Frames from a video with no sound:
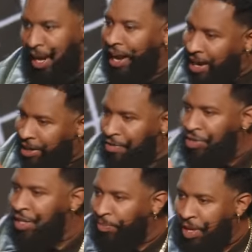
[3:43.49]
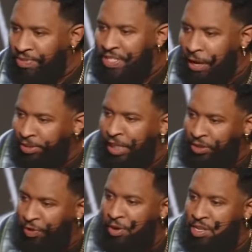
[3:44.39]
but I gotta give you something of substance
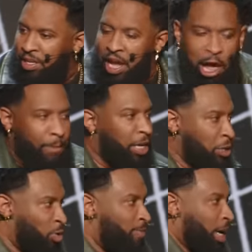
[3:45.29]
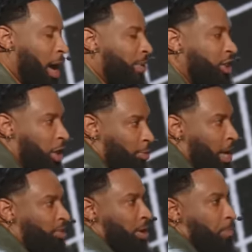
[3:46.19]
first because we become a
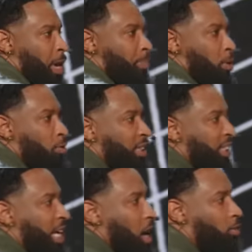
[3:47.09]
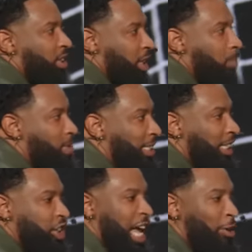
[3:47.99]
generation of people who sit on substance
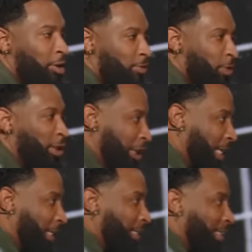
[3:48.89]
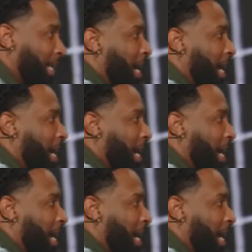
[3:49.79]
and shout on foolishness.